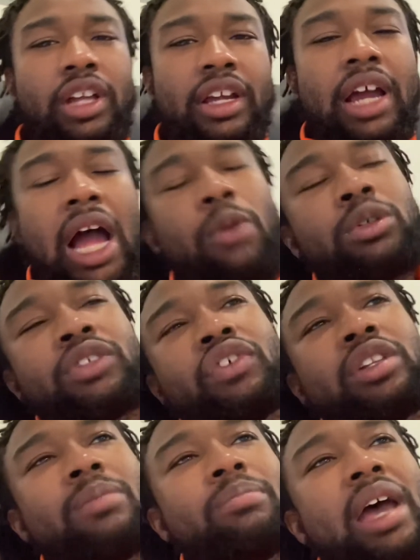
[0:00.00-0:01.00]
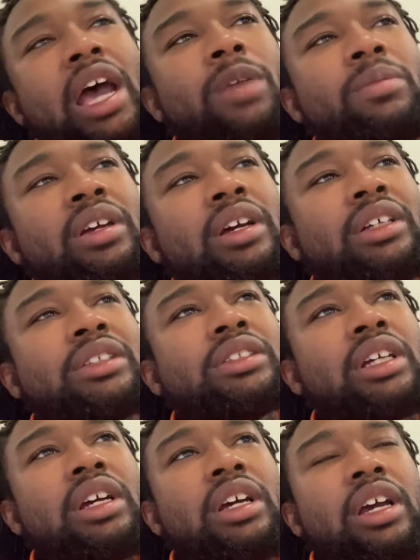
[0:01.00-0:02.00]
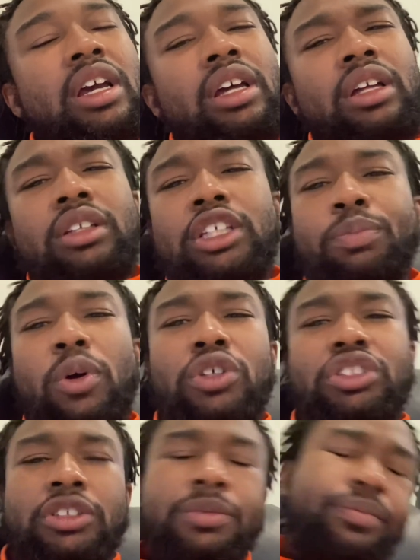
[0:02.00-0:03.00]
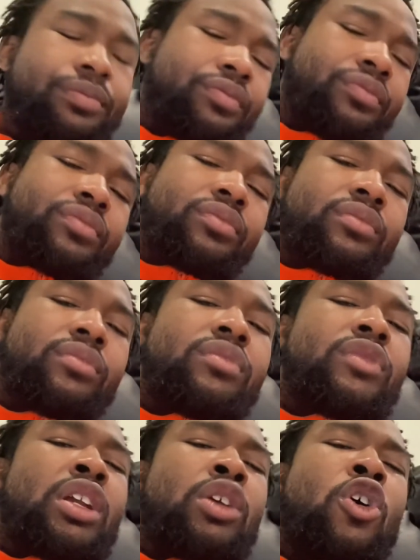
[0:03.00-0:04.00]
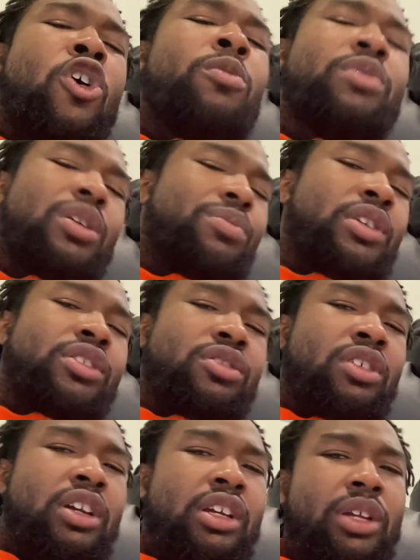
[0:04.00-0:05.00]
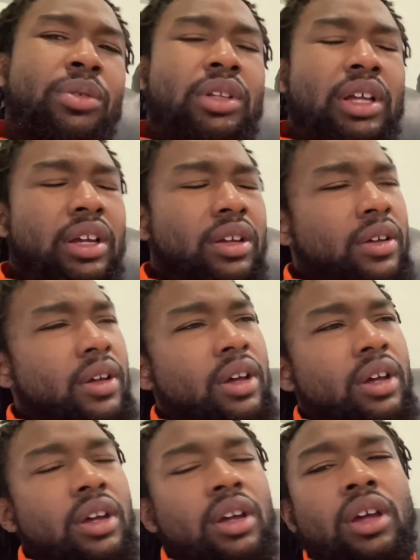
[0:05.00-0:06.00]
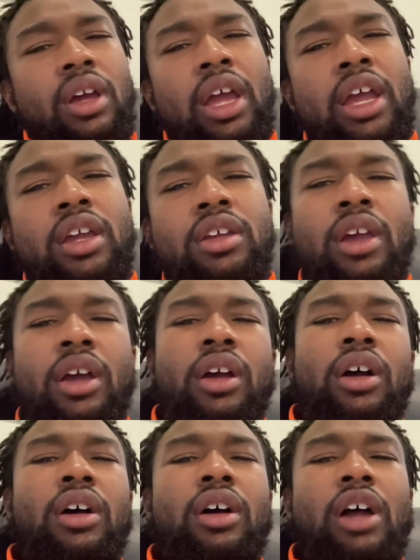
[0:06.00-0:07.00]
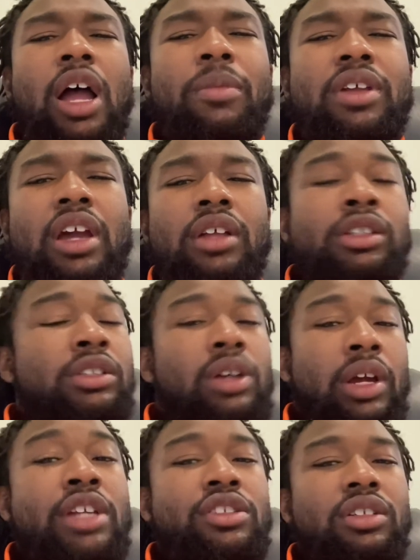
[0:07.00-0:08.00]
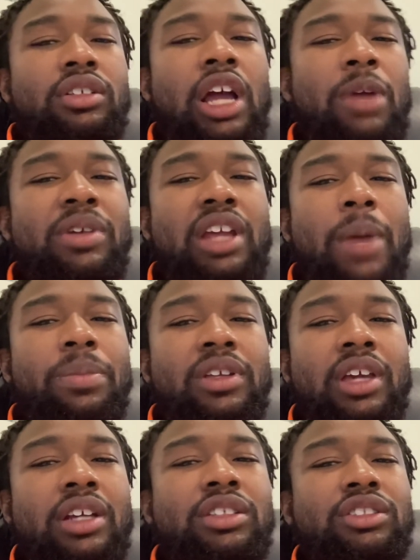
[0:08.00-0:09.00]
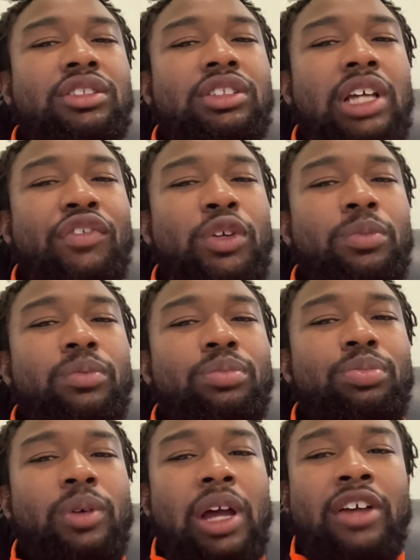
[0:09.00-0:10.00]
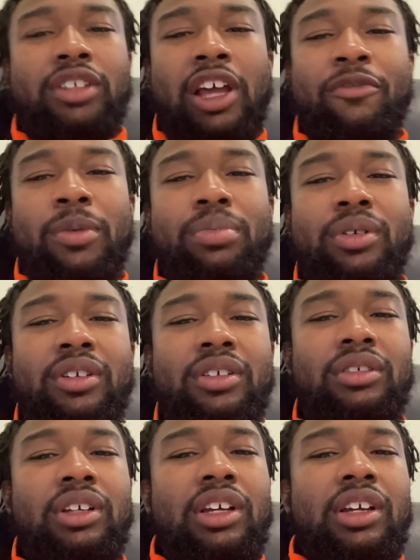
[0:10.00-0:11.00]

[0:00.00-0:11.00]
Like I was feeling bad because this person called me up yesterday and they were like, hey, yeah, uh, how many, this is an agent, how many applications have you, has, have been put in?